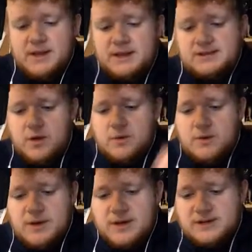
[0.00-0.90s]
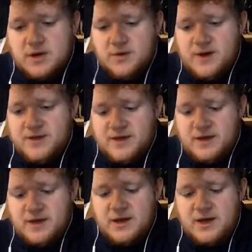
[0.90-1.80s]
Let's go. Let's go. I
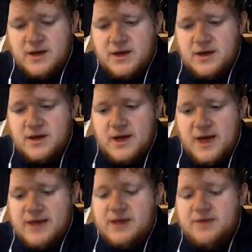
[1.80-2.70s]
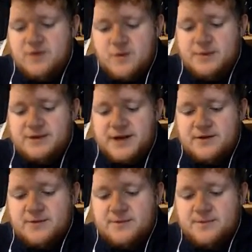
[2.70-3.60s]
think I can give you one more
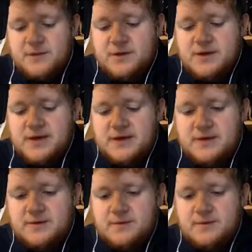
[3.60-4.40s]
tackle. We can get...